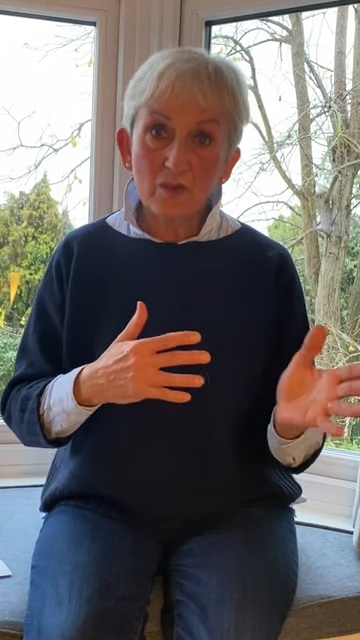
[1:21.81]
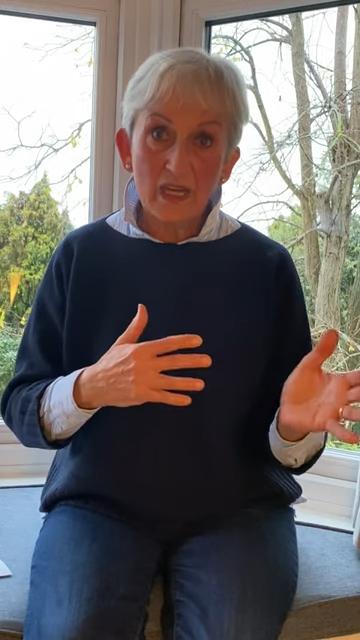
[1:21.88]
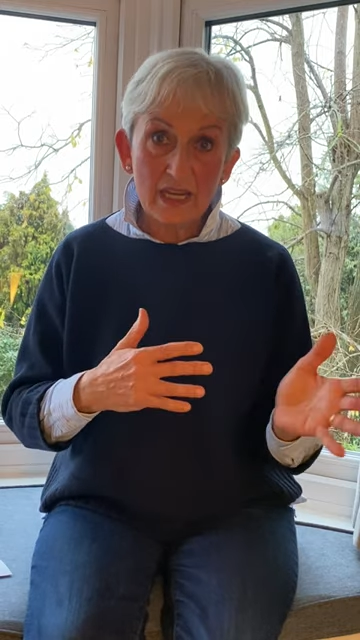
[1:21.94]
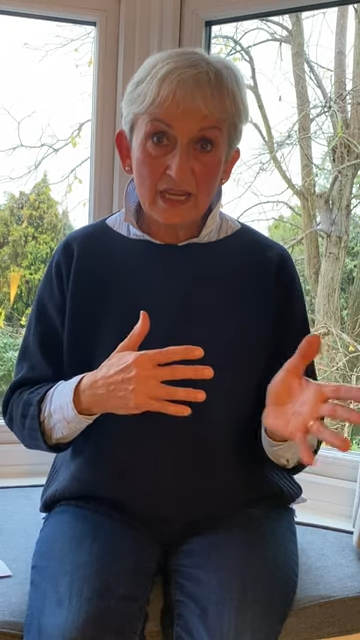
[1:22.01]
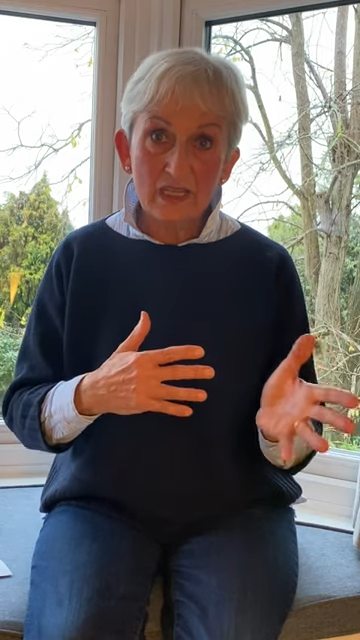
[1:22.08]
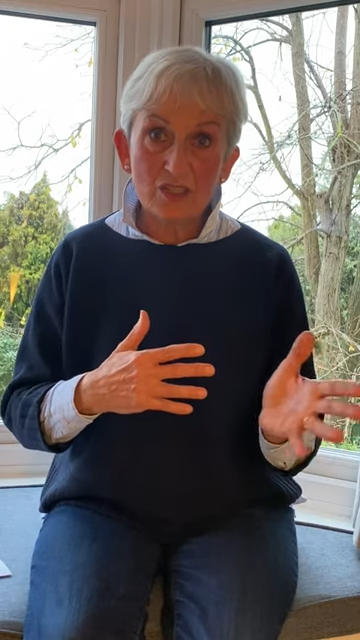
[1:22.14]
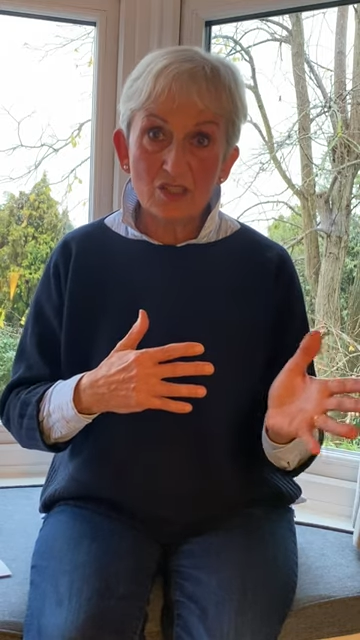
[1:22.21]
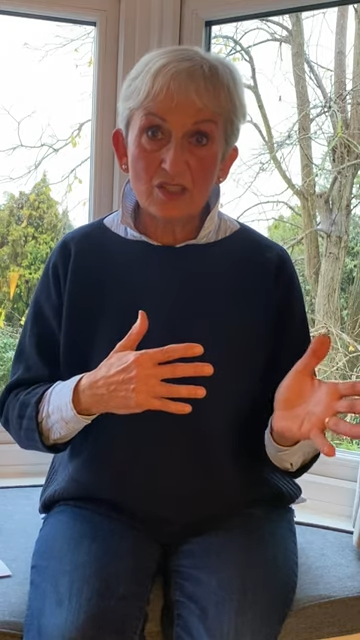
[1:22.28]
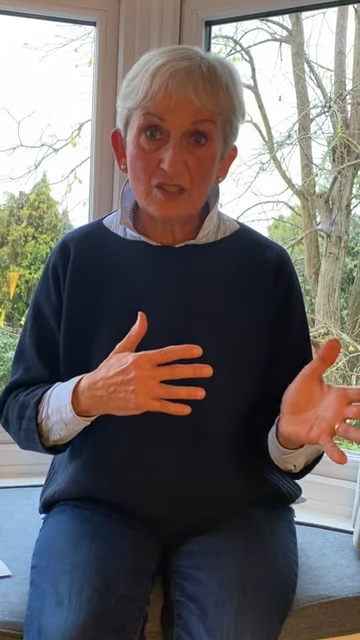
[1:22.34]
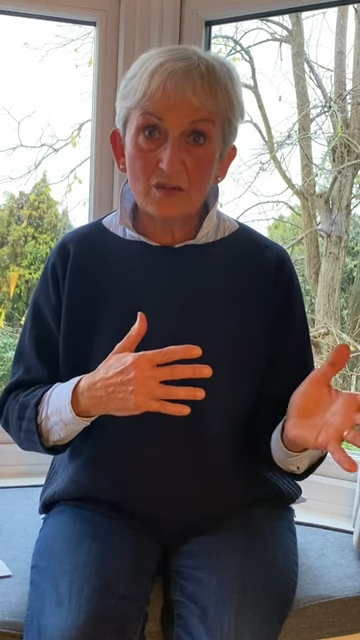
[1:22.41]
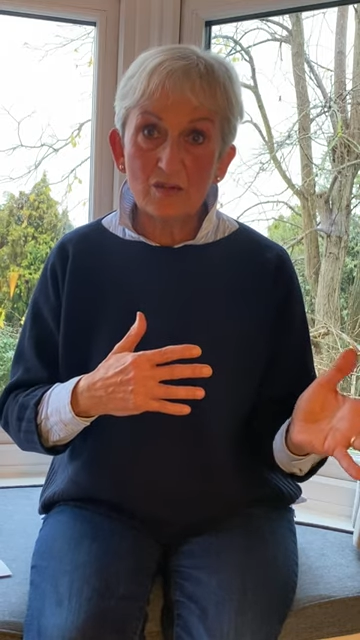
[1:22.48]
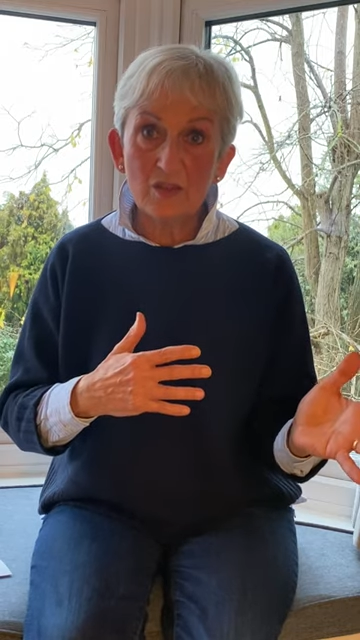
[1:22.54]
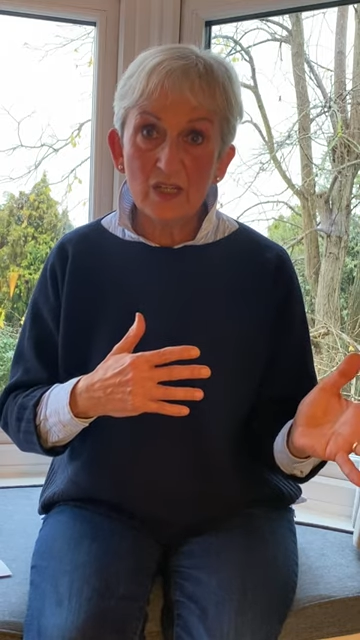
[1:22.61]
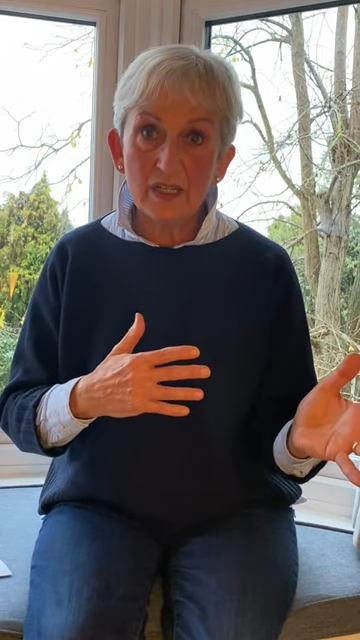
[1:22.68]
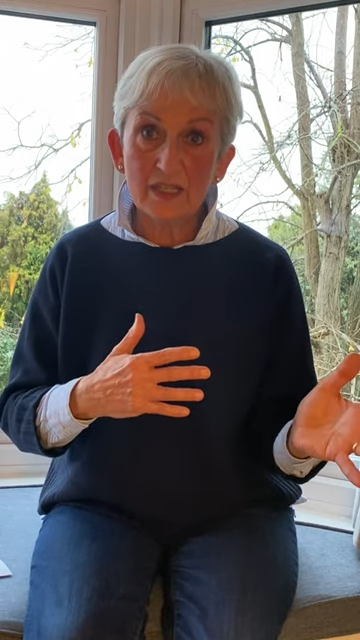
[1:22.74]
age
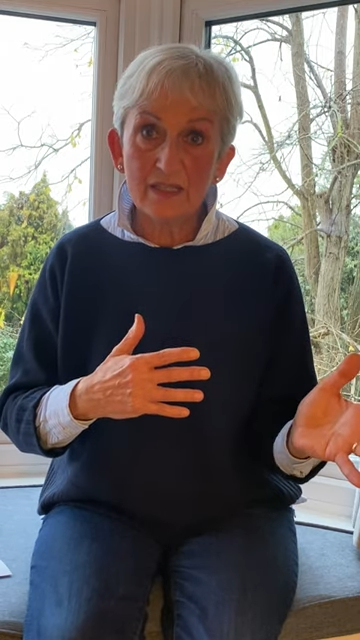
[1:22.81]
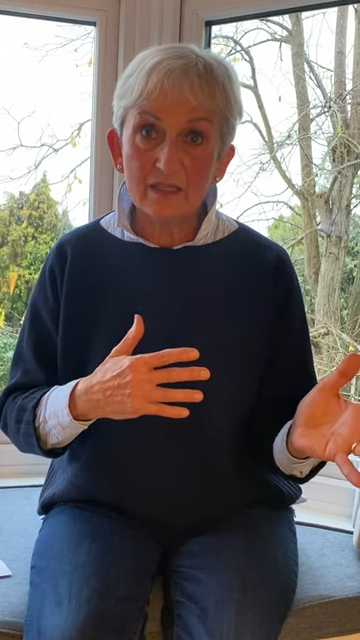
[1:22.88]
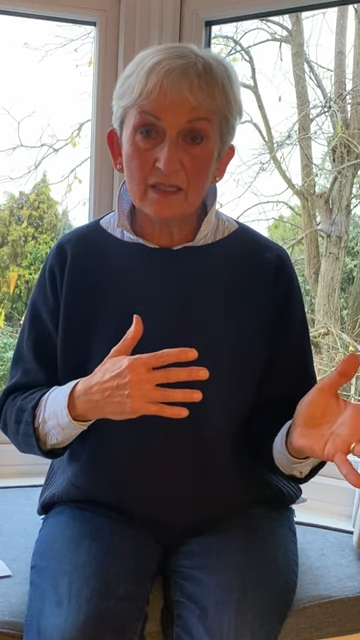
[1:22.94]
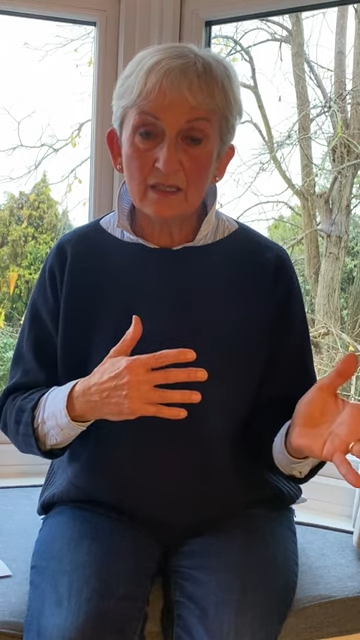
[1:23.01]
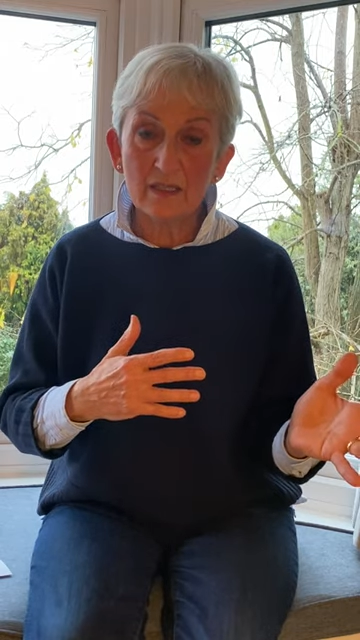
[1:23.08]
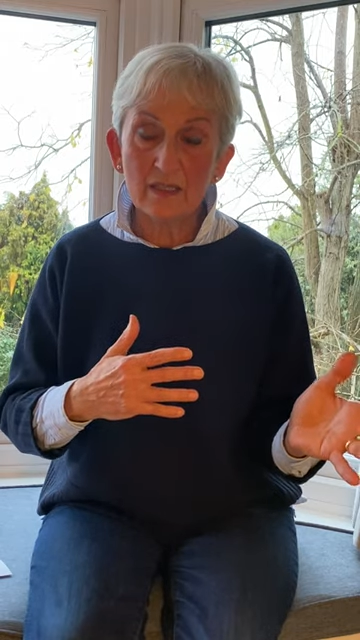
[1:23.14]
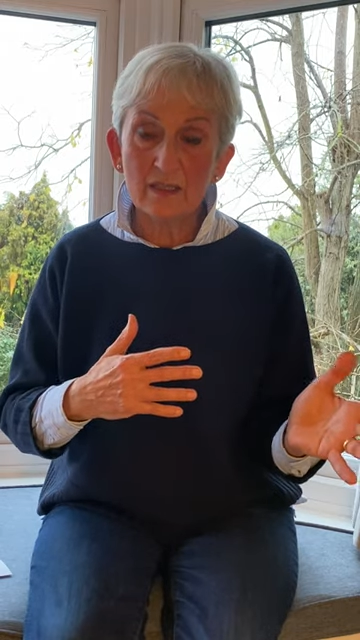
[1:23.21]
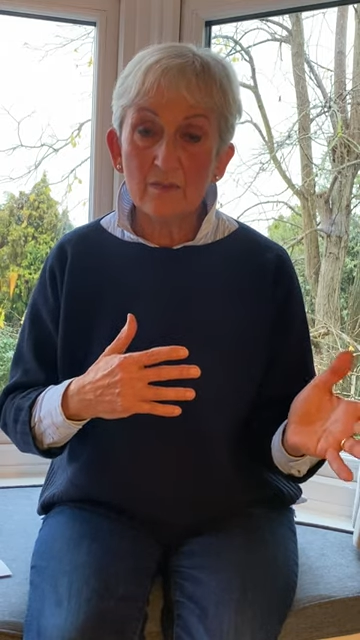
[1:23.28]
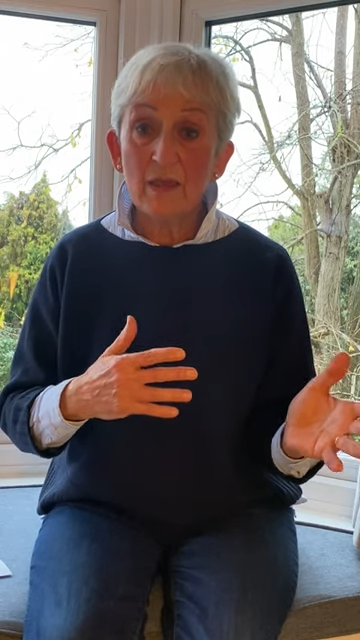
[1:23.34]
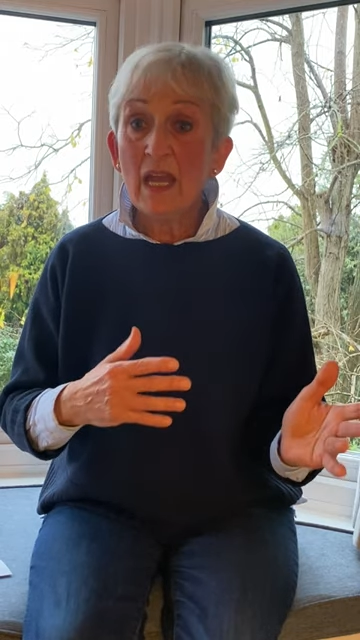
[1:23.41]
define her.